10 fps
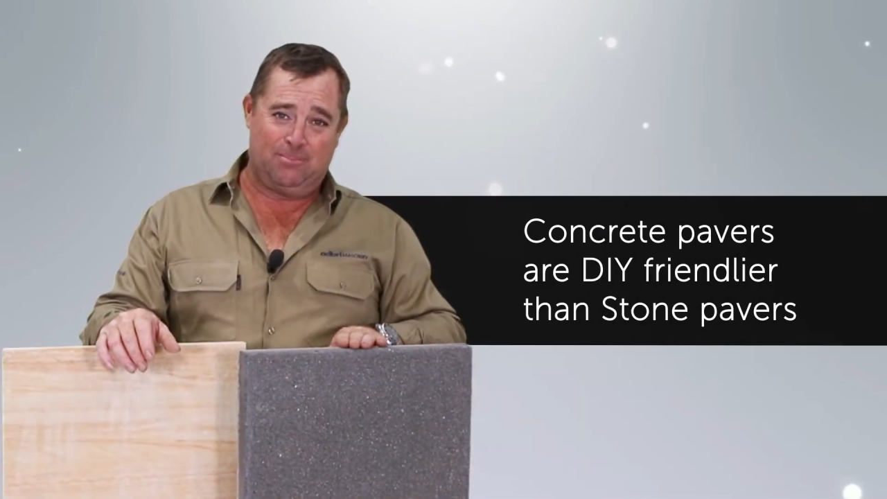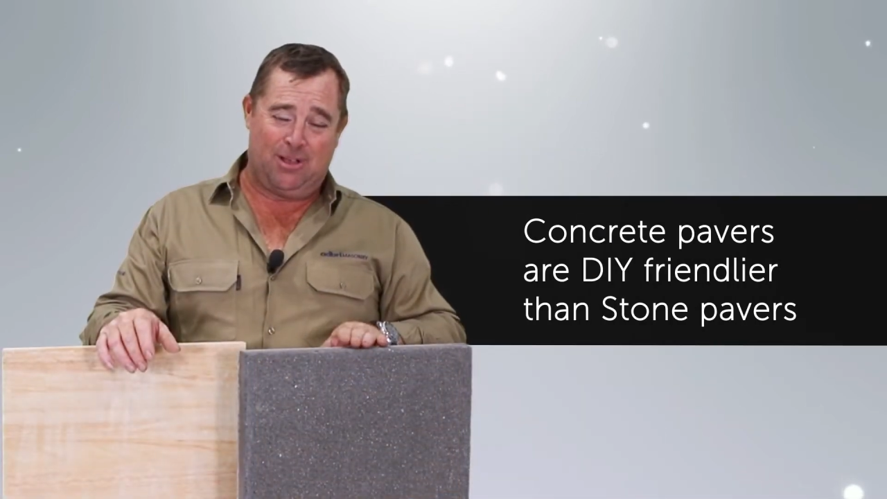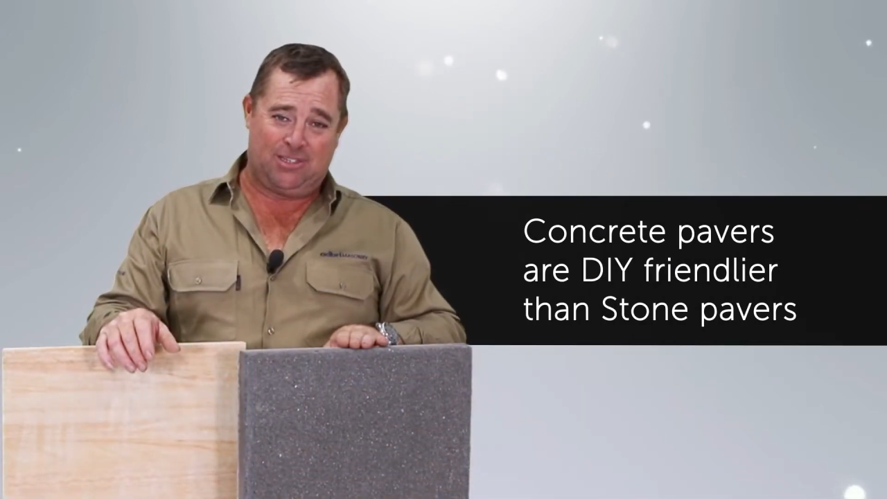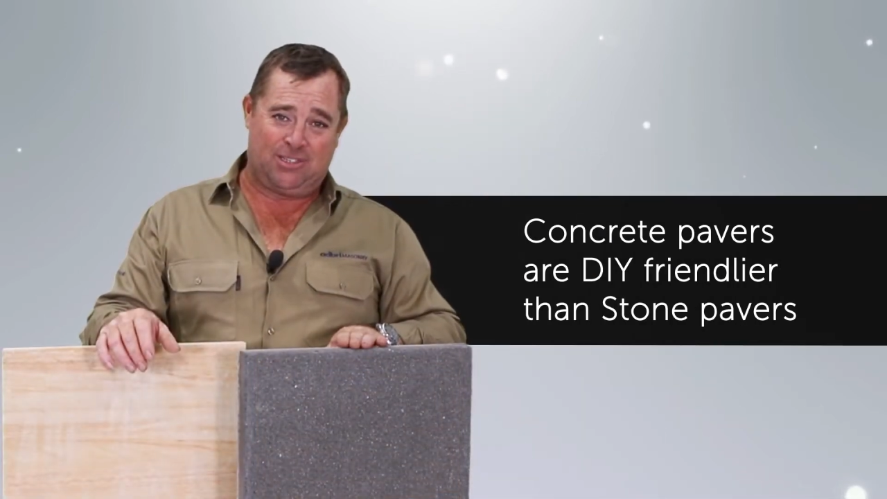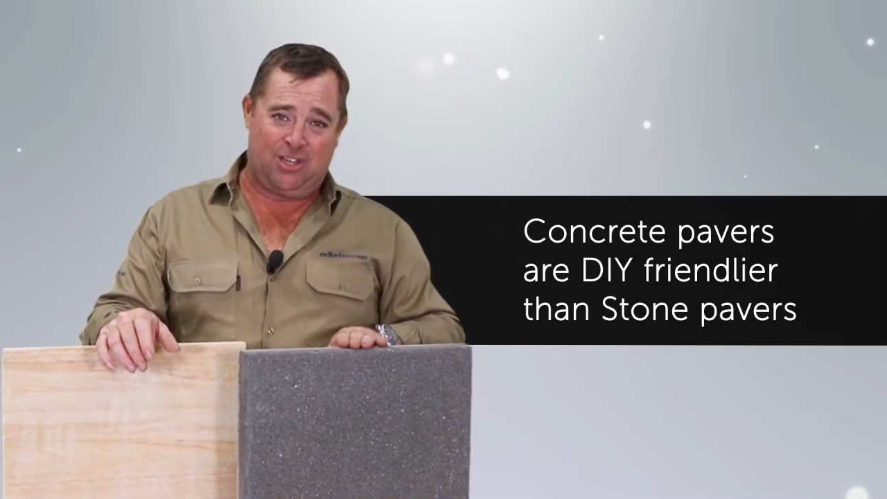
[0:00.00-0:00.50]

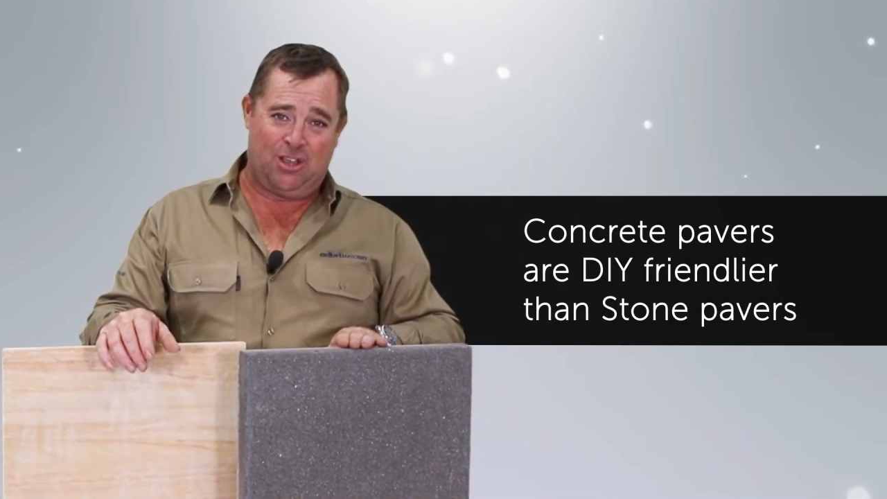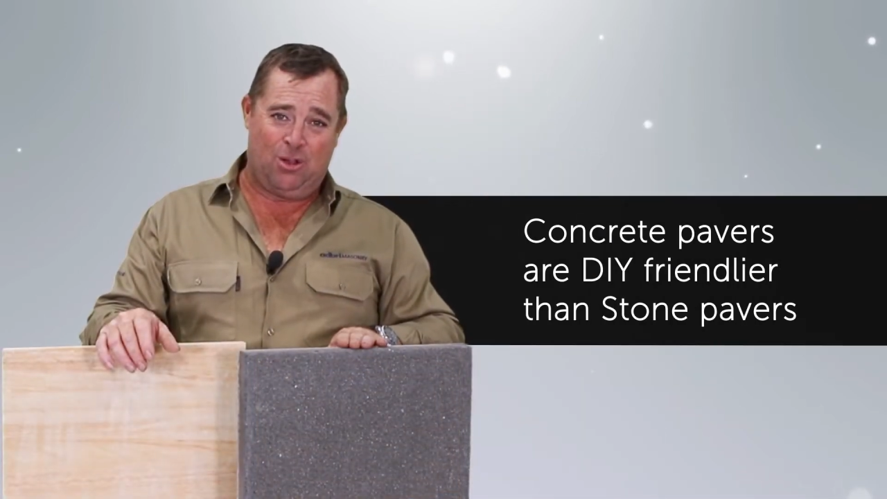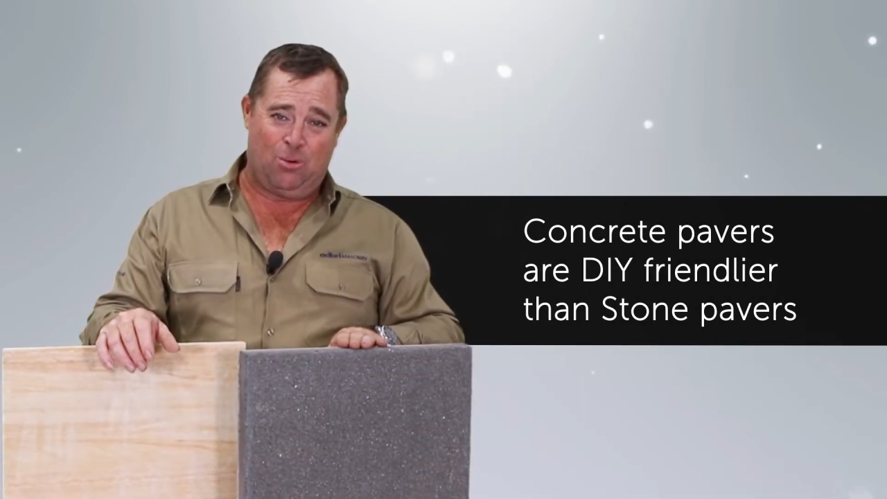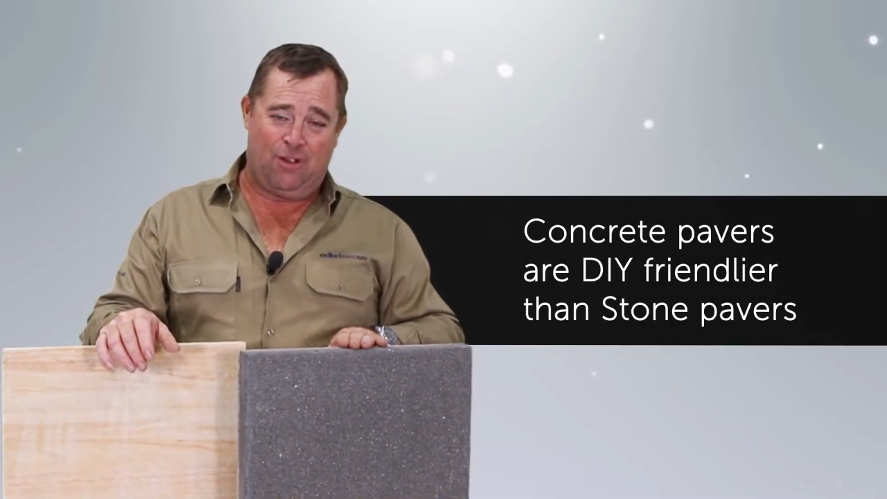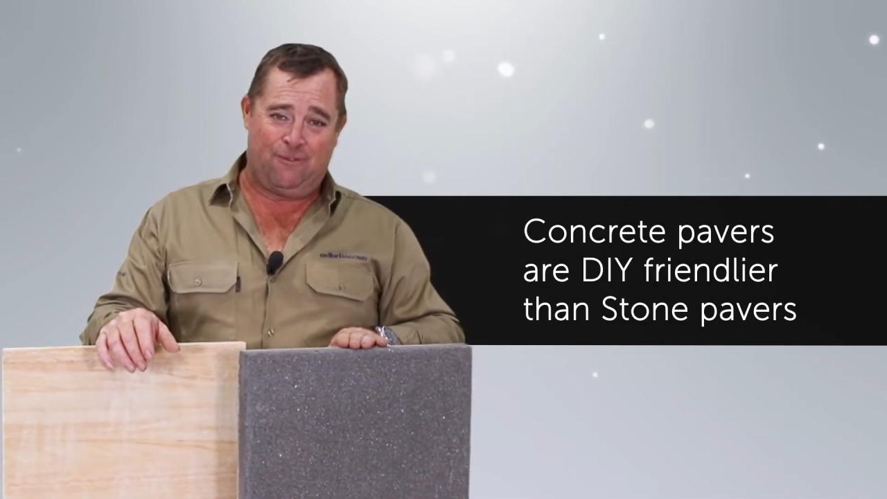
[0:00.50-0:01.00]
much
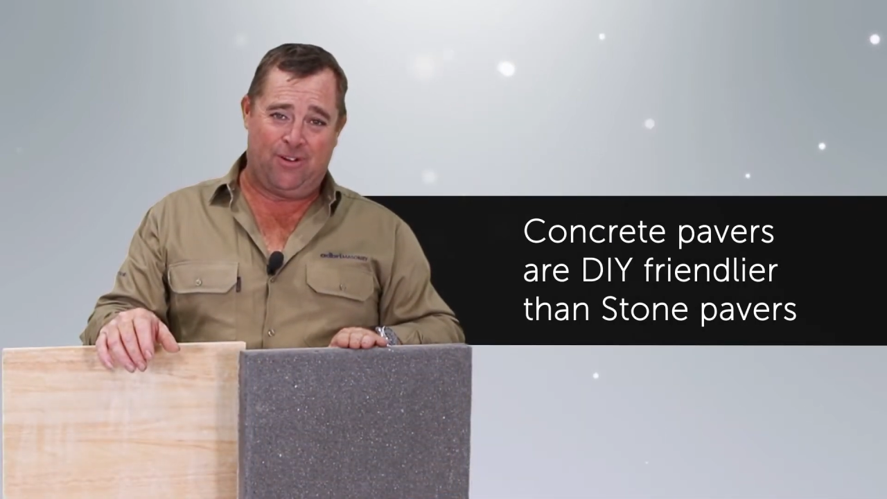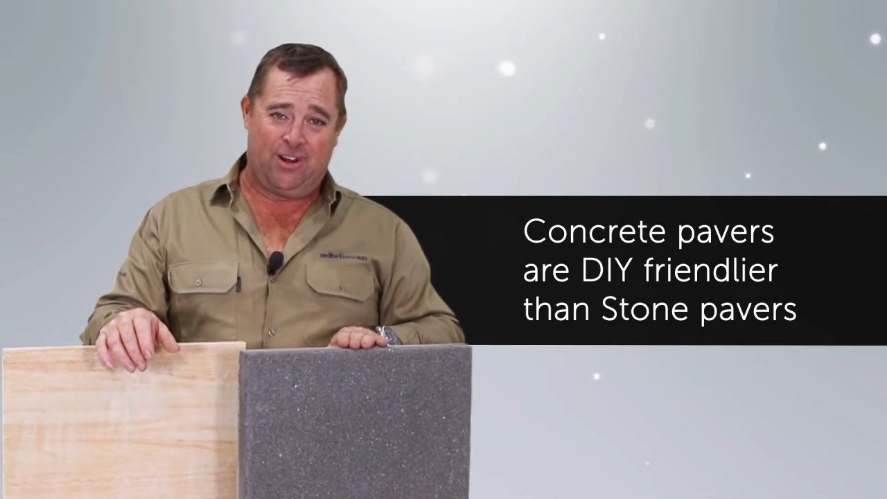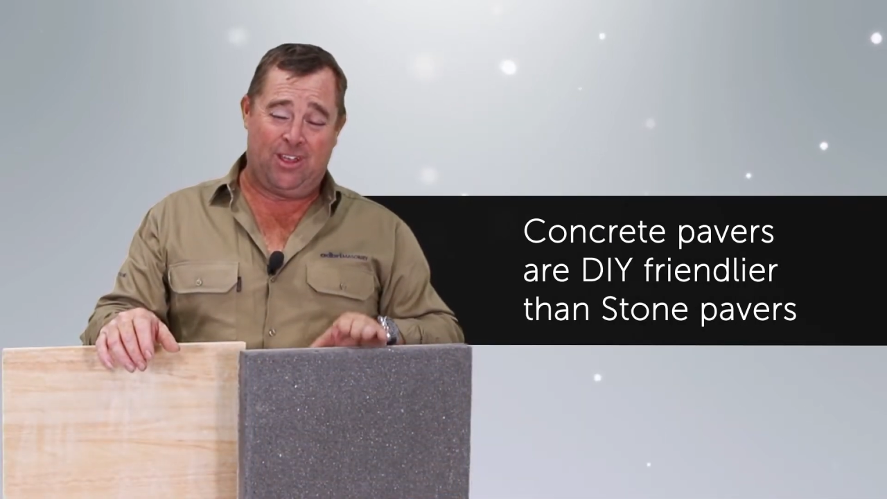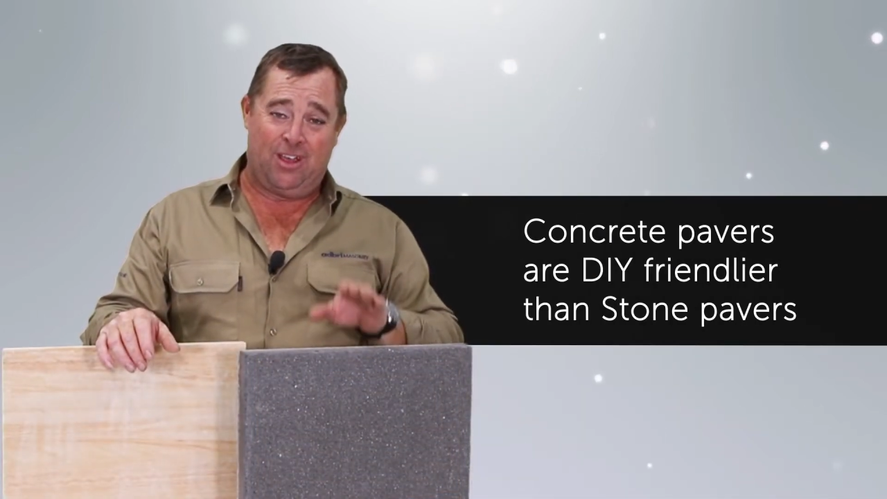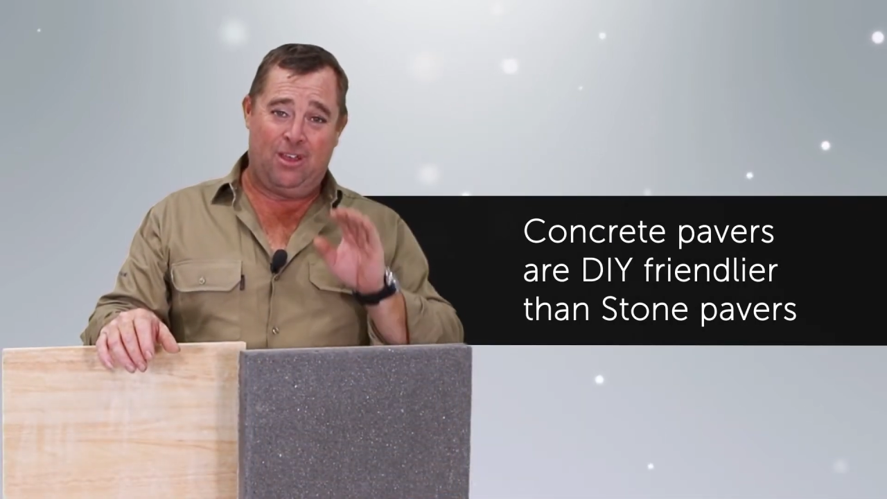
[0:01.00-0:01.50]
DIY
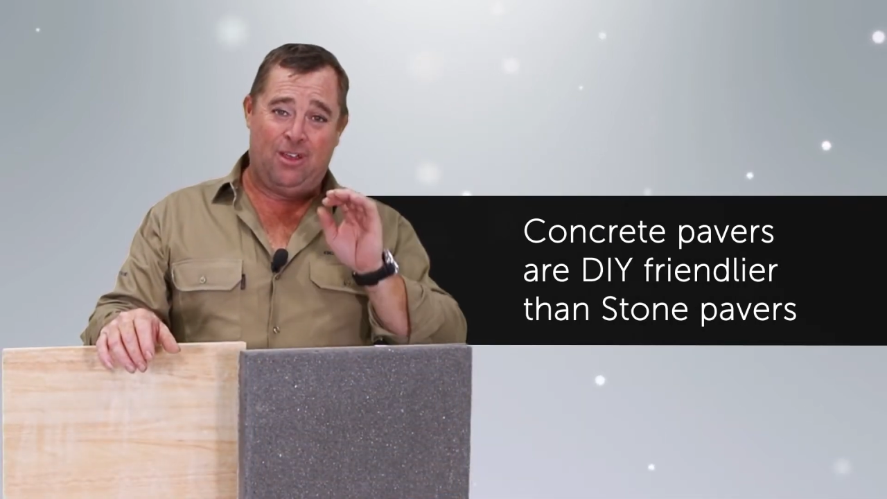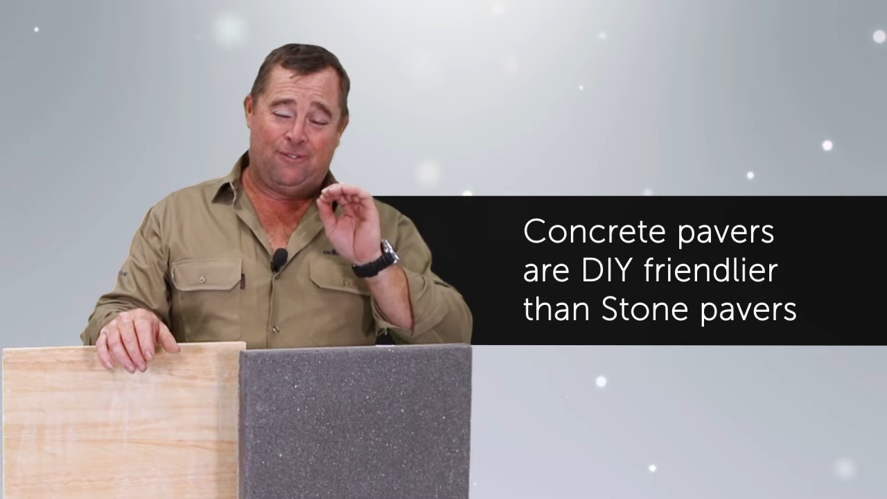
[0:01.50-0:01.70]
friendlier